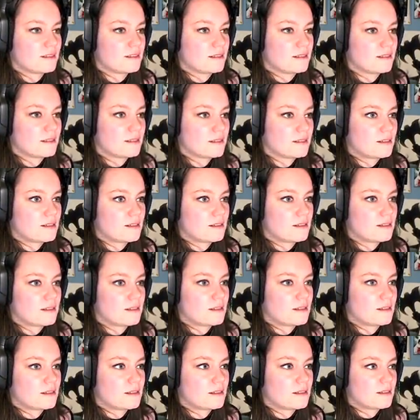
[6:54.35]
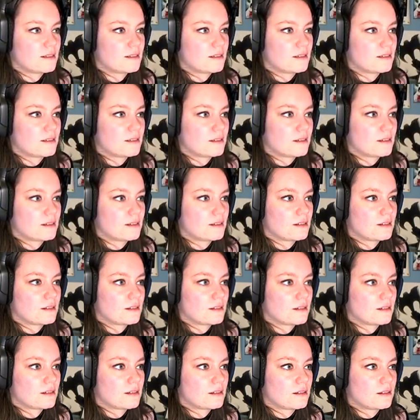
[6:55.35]

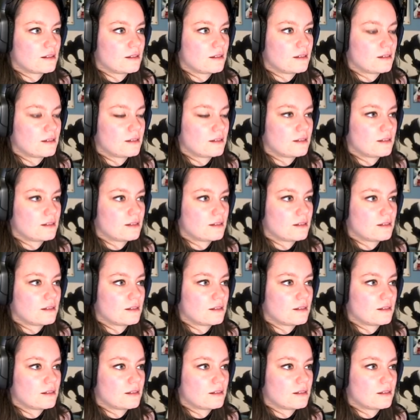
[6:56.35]
(no one is talking)